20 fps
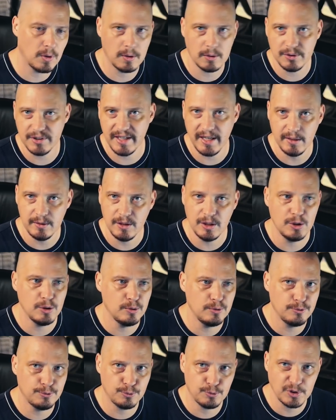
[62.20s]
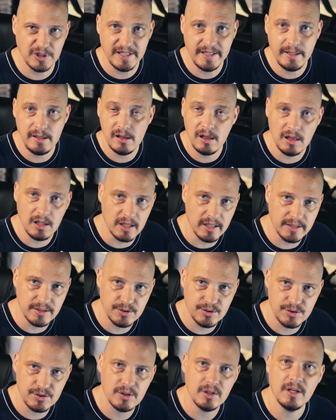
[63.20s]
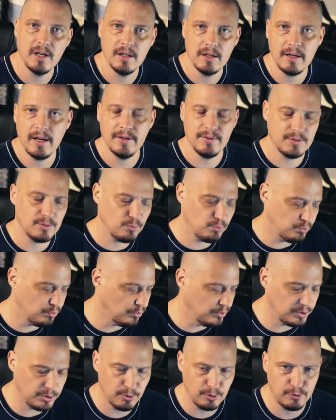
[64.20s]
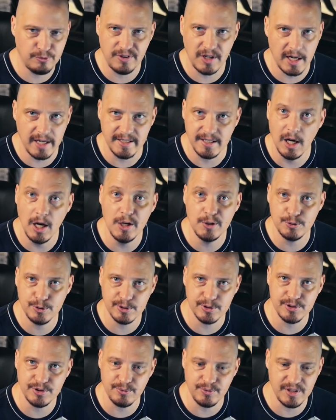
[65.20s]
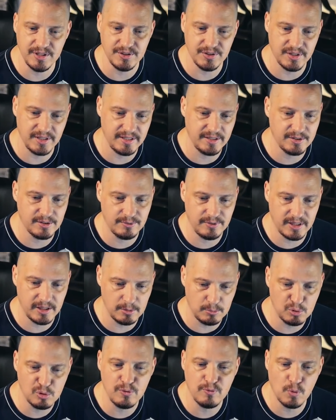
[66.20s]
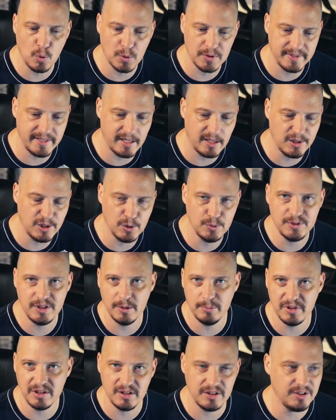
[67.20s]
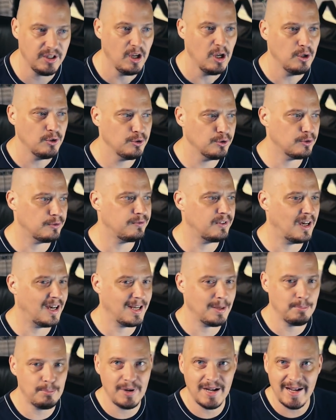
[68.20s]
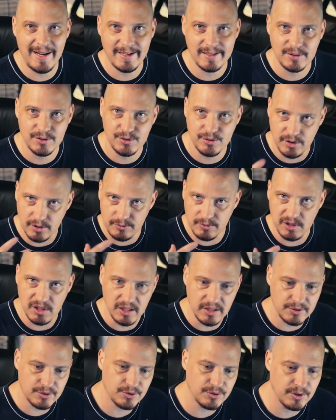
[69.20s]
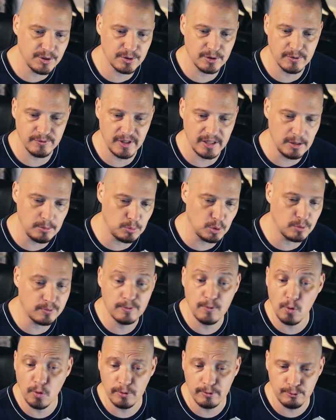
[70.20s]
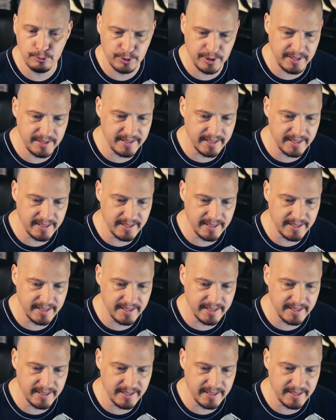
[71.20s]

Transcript: our download free LUTs. And you'll find hundreds of these things available for download. Typically, you'll find packs of LUTs that are available for free